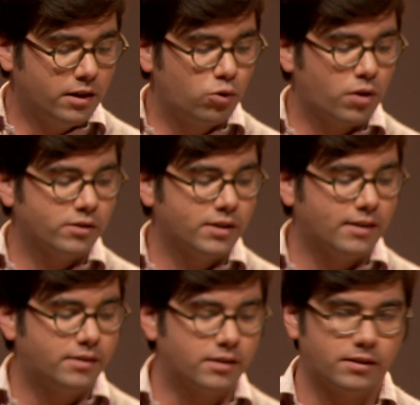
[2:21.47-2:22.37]
But in
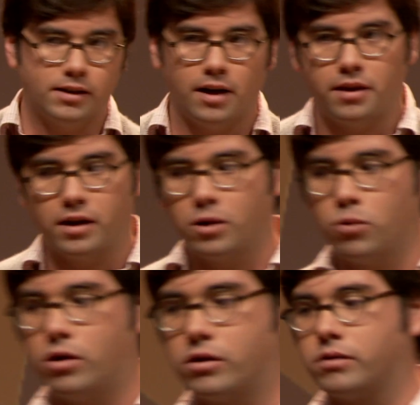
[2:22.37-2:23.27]
2016, I
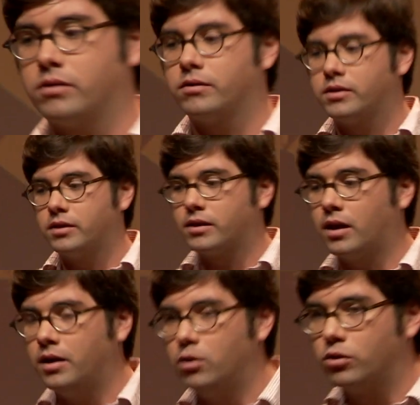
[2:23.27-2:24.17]
think the world
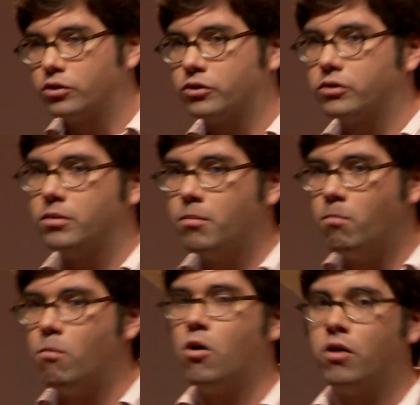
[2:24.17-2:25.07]
certainly looks
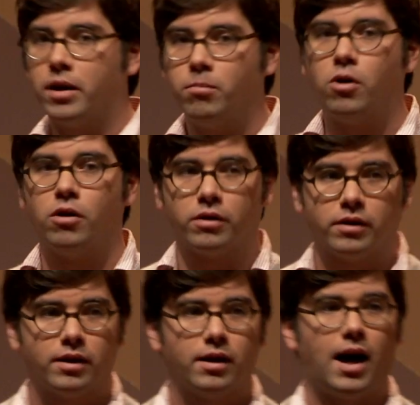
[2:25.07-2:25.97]
more and
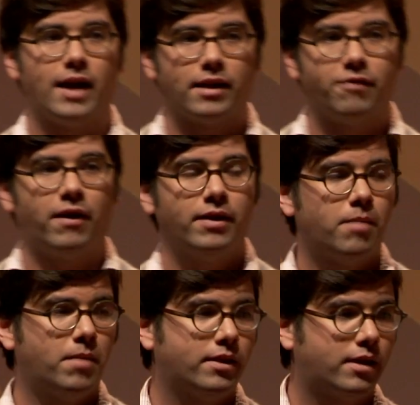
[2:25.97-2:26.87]
more at a
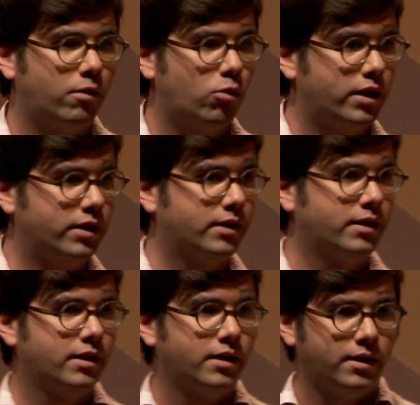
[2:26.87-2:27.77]
fundamental
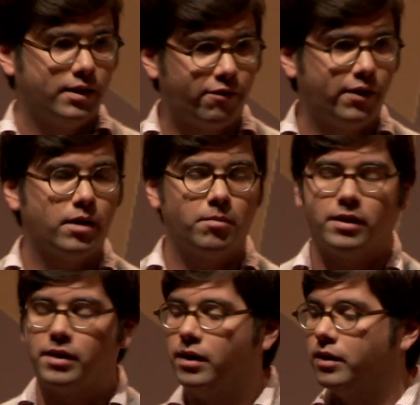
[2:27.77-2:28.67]
way, in a
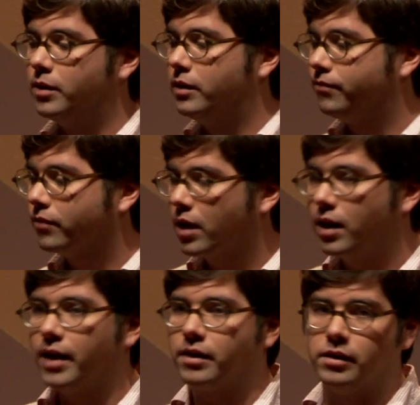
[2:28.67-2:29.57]
fundamental level,
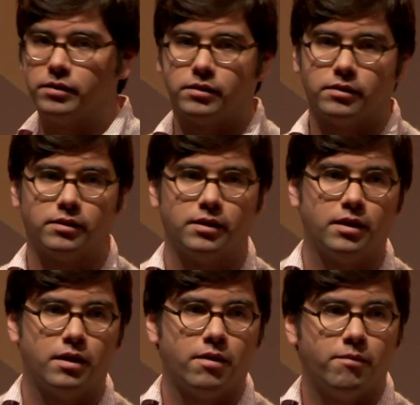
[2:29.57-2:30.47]
like this.
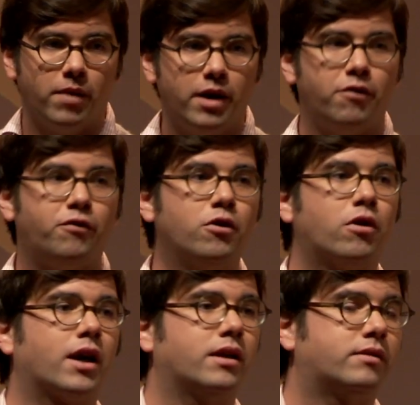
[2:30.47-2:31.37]
Very
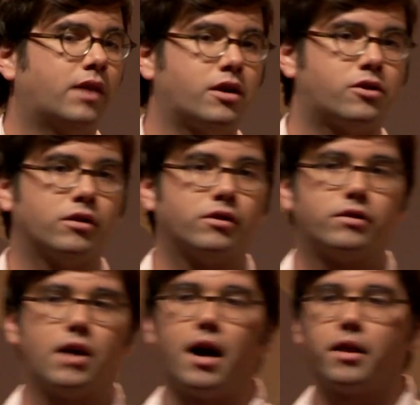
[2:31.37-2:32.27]
few
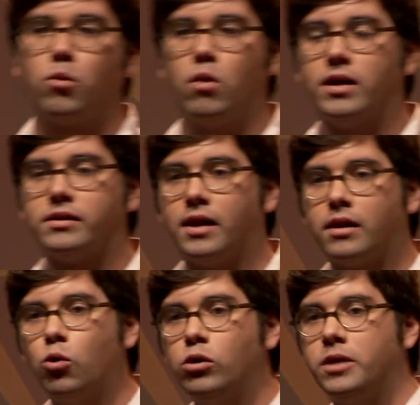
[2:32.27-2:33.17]
organizations are the
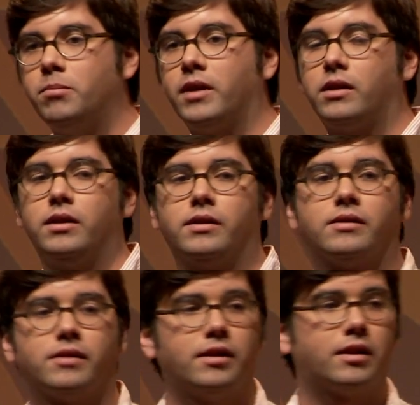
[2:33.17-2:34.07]
ones that
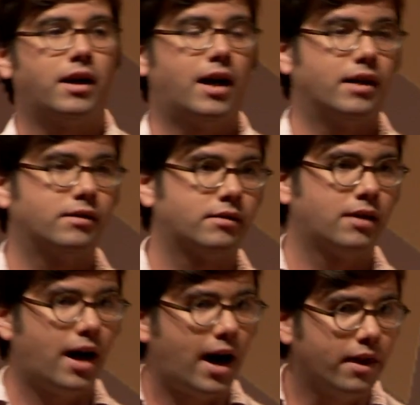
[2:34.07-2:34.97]
ultimately
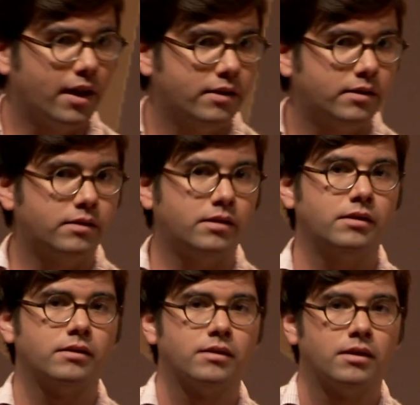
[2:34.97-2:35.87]
centralize
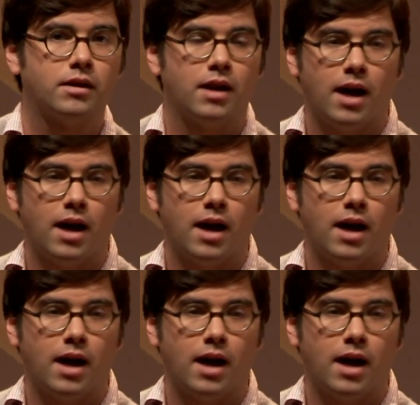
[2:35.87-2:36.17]
identity,